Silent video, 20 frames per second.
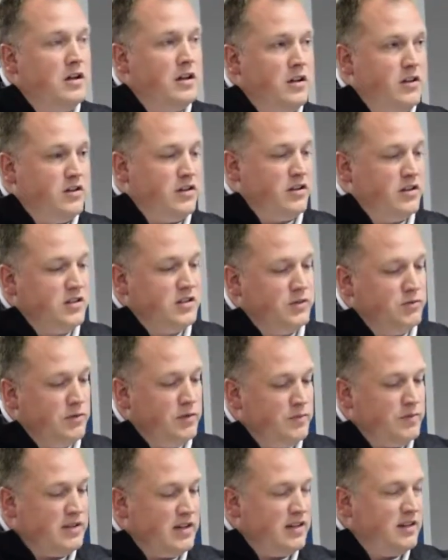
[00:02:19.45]
and you're going to
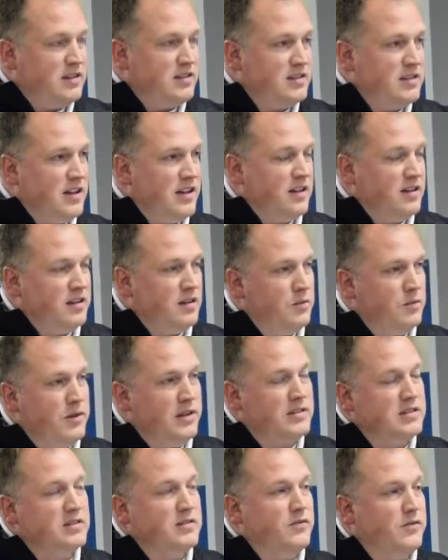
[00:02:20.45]
sweep side to side at the
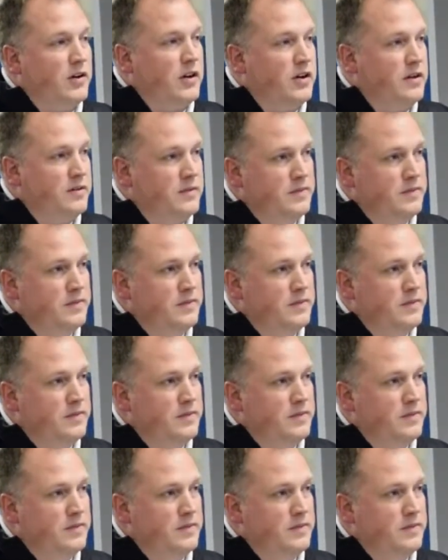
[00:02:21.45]
base of the fire.